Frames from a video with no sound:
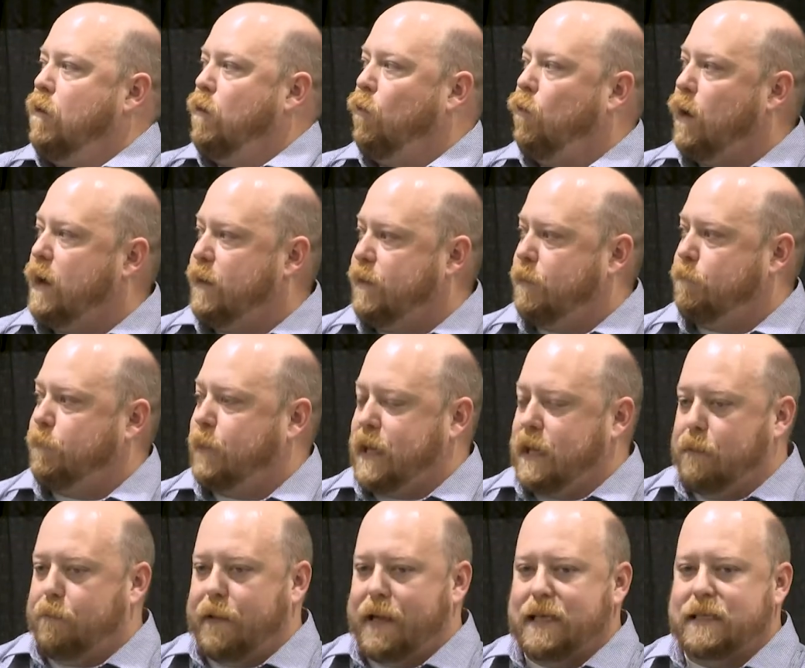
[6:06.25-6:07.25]
one of the
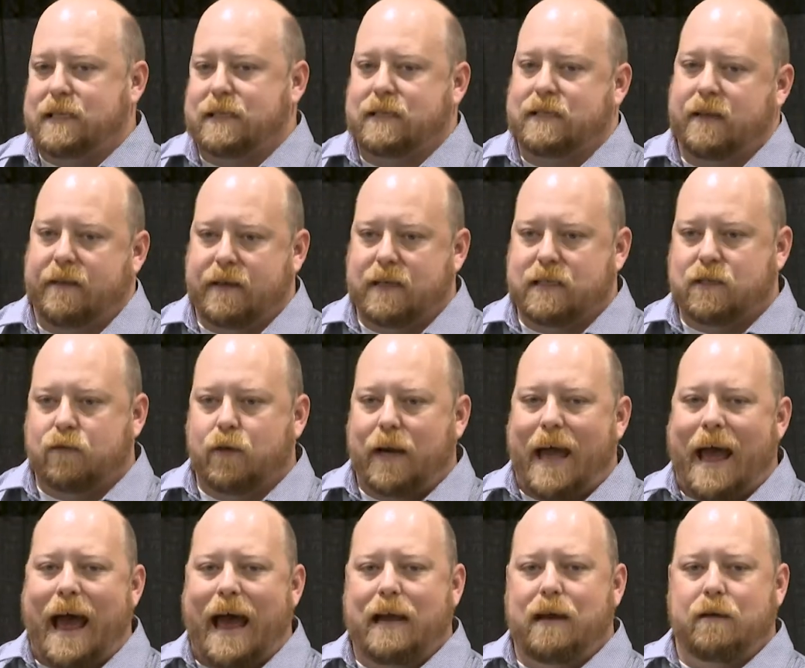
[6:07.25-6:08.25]
key pieces to this, and what
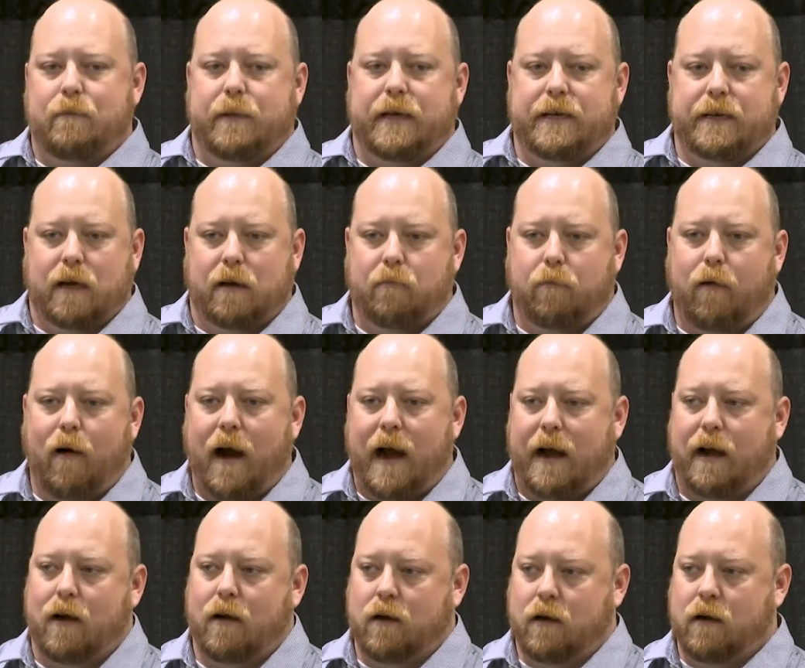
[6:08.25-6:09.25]
hadn't been done
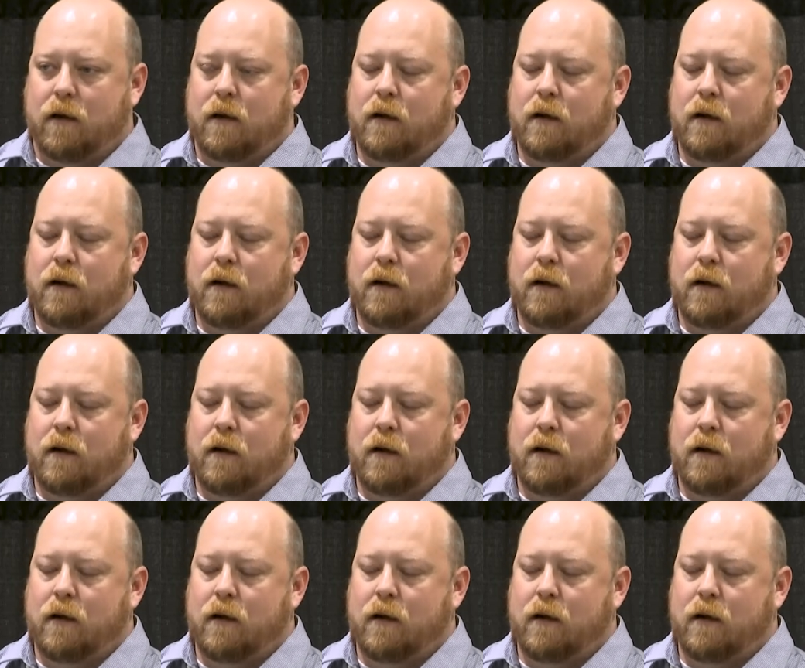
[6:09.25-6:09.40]
prior